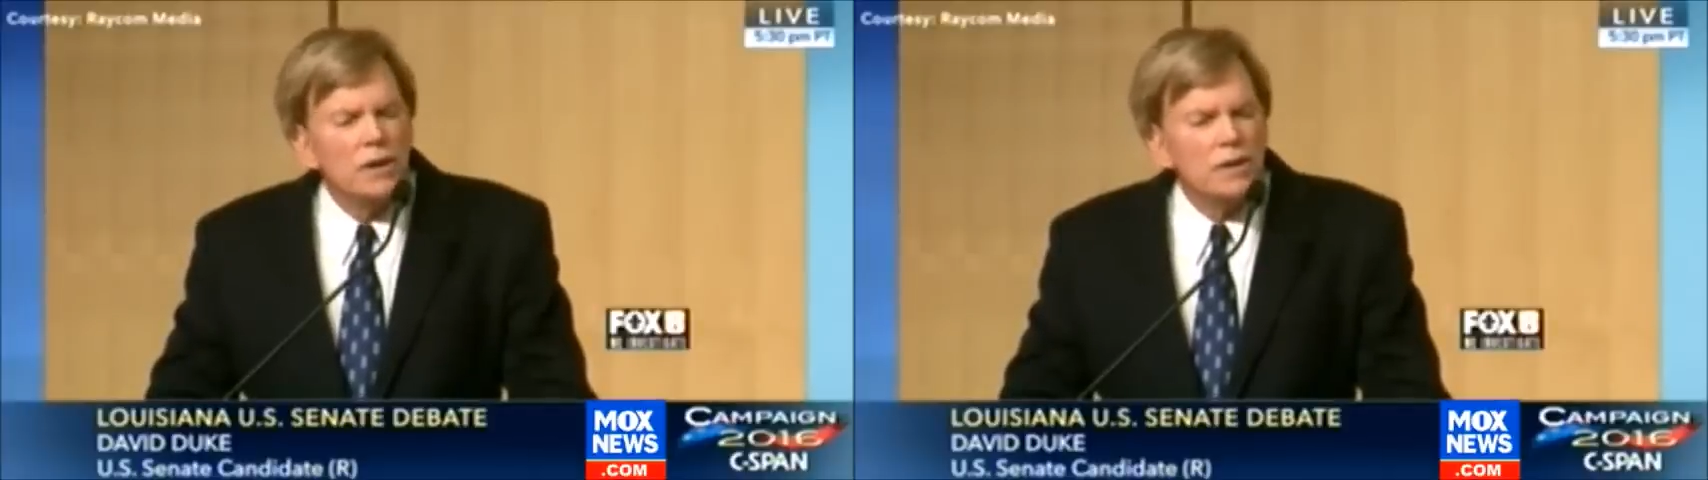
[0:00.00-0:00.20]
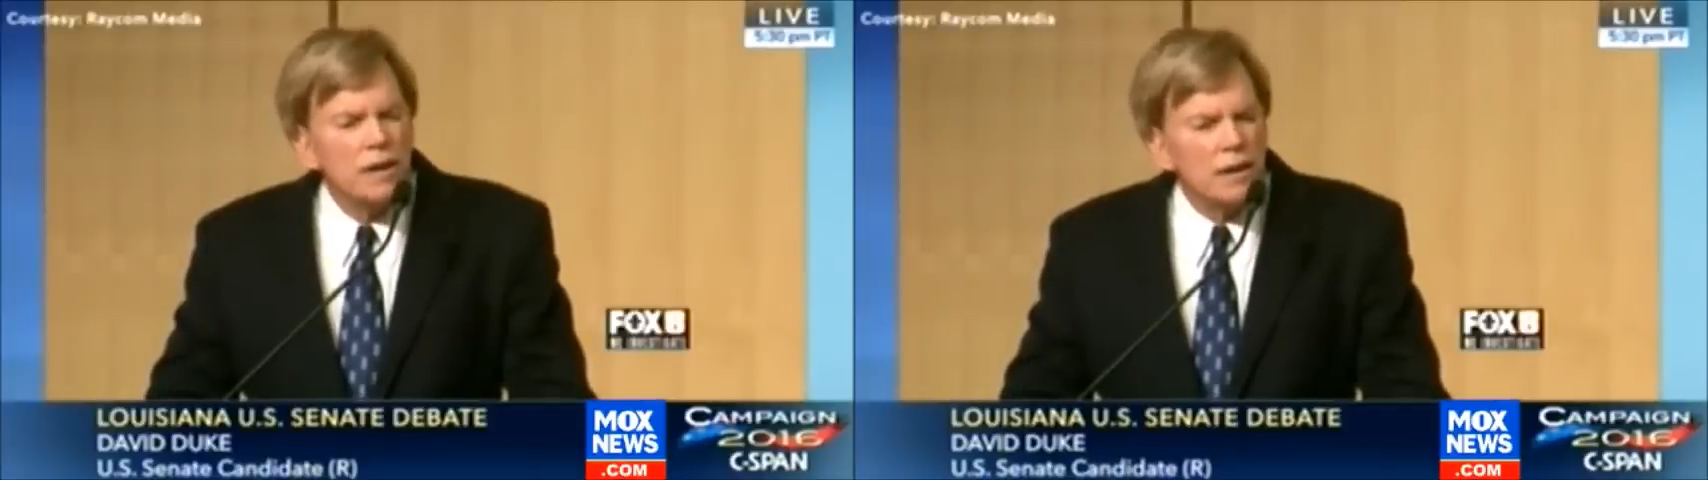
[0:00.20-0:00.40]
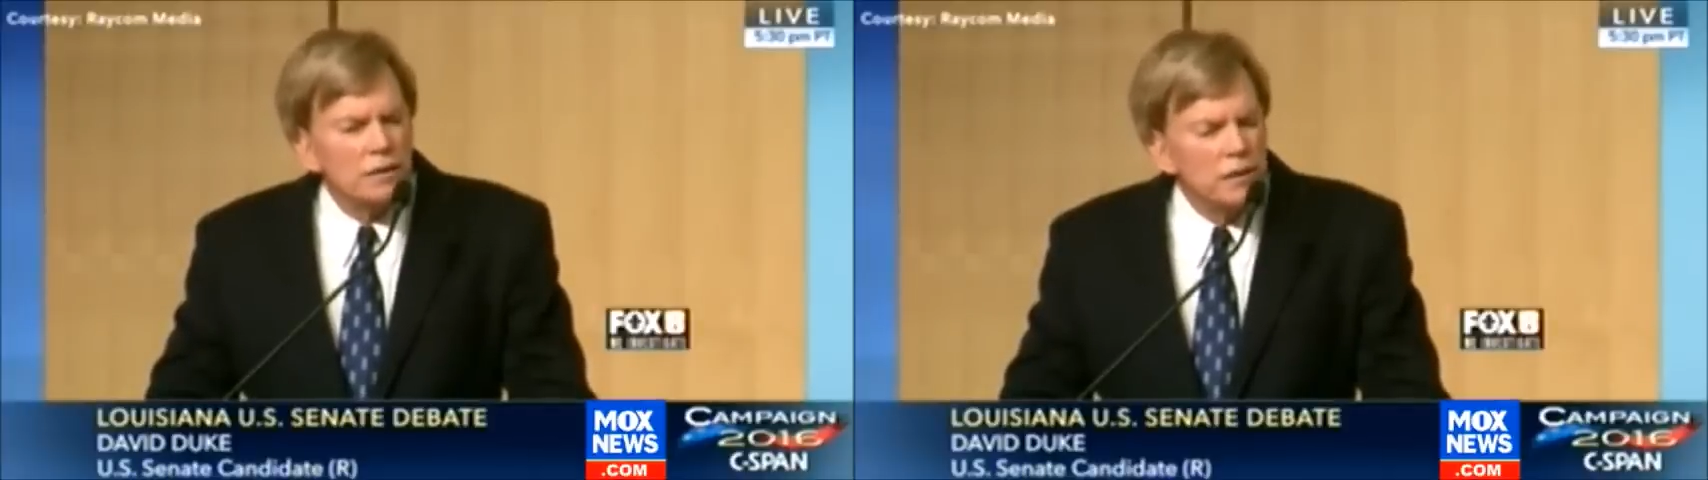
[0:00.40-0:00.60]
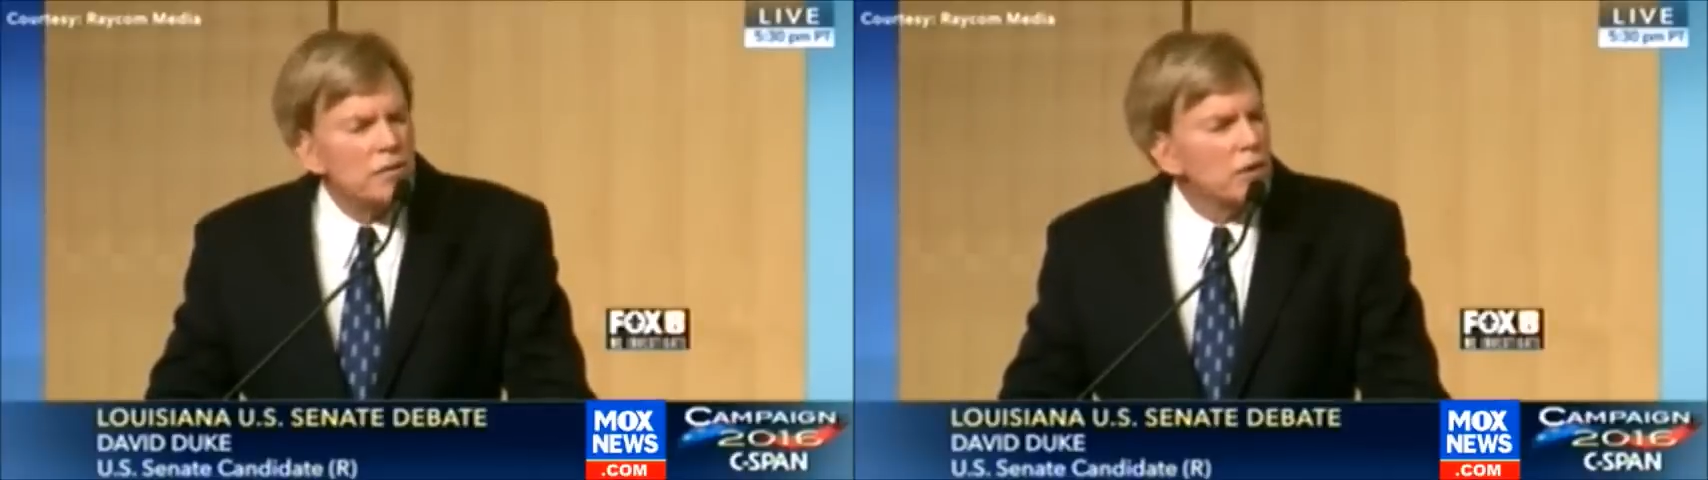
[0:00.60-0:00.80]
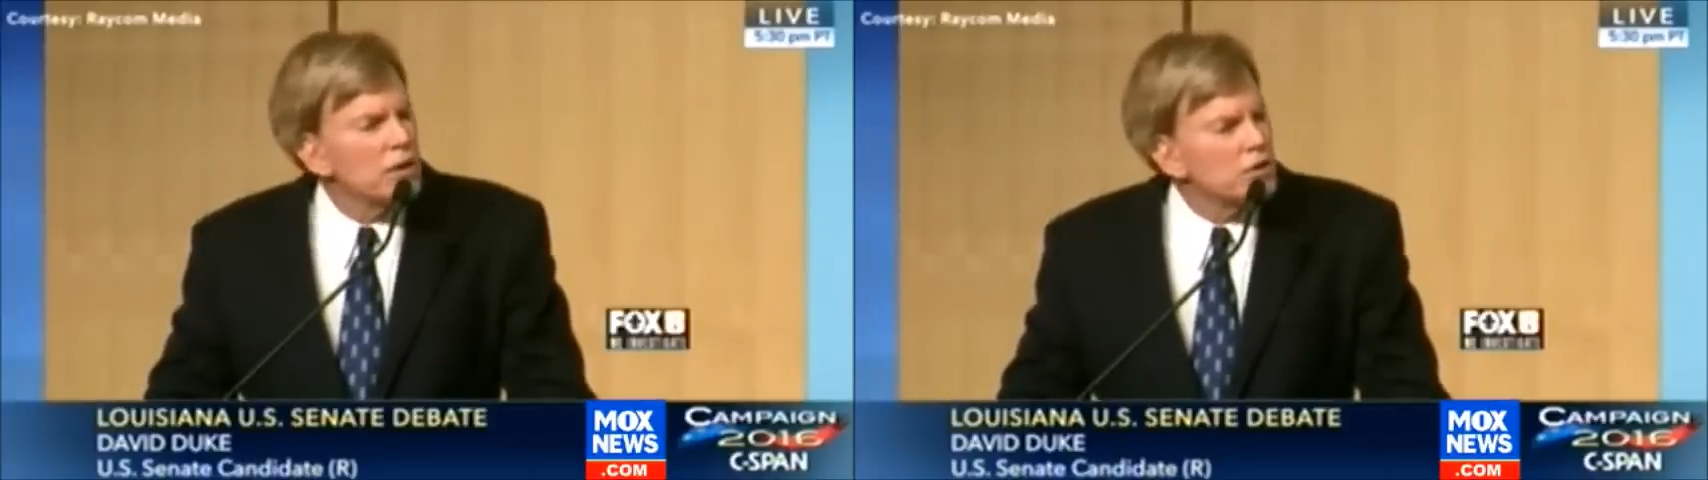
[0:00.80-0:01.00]
that
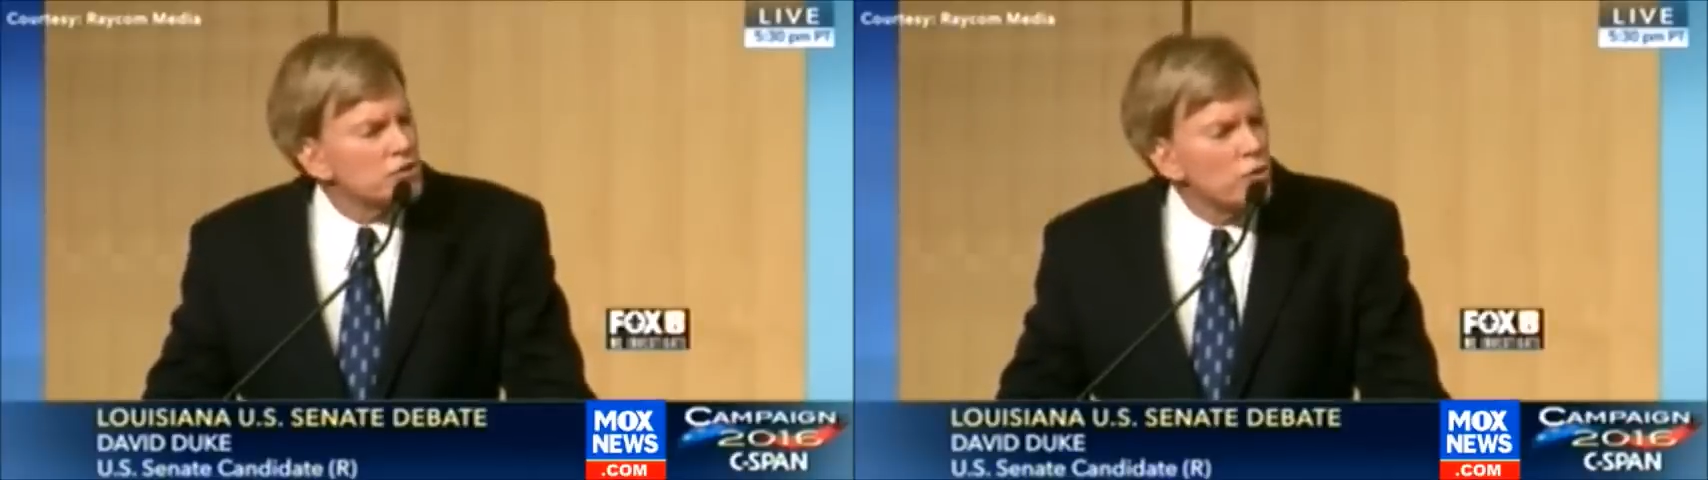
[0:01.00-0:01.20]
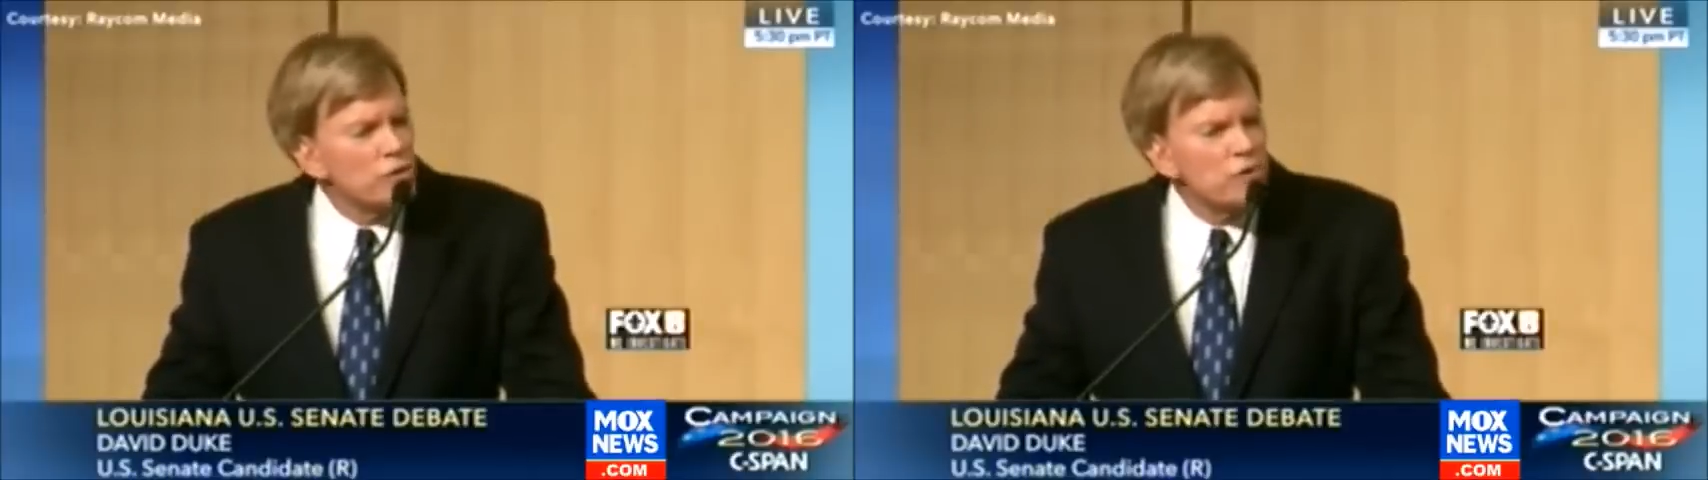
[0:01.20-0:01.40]
literally controls